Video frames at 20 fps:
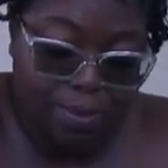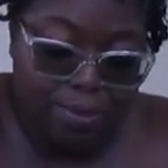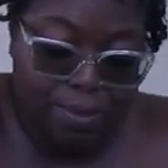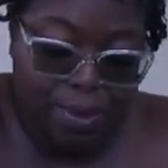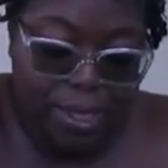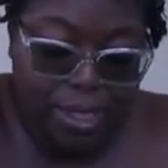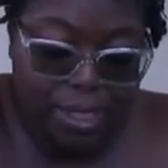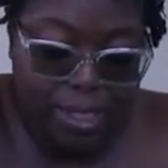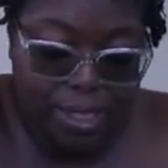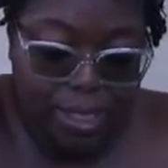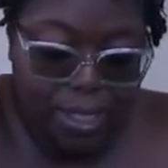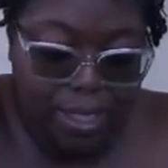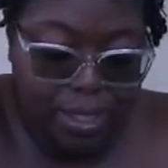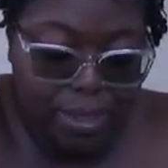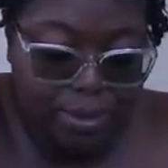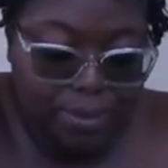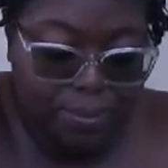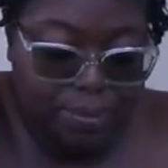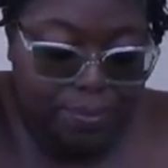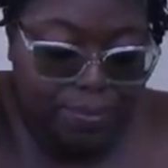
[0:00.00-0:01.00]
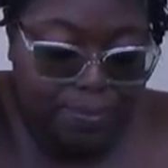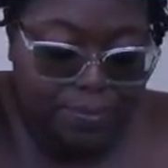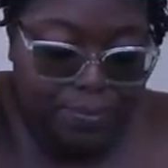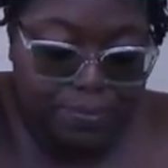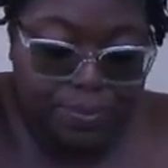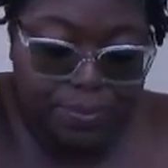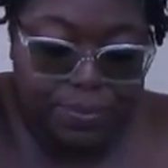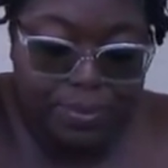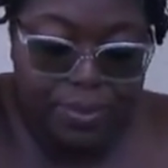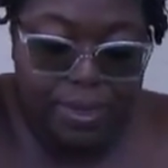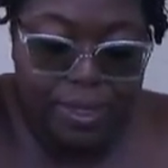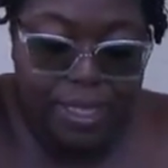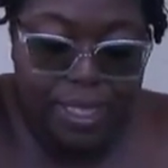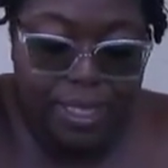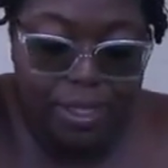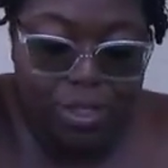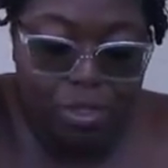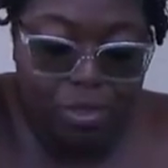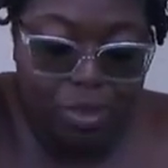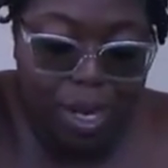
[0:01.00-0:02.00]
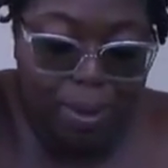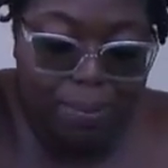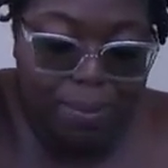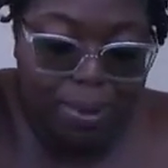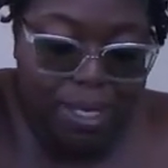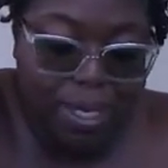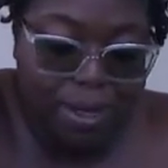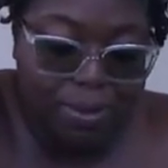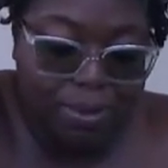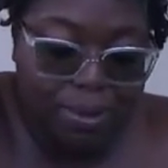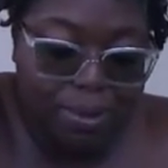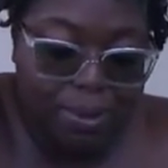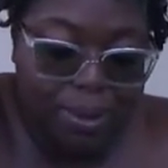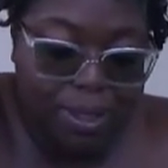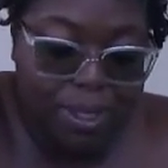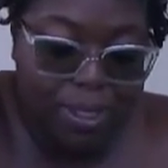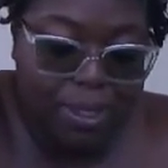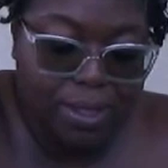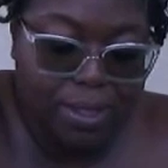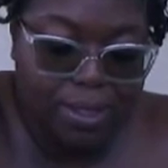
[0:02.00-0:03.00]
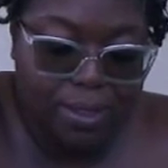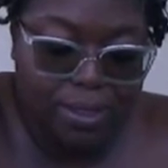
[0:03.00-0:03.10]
But they're dropping everywhere.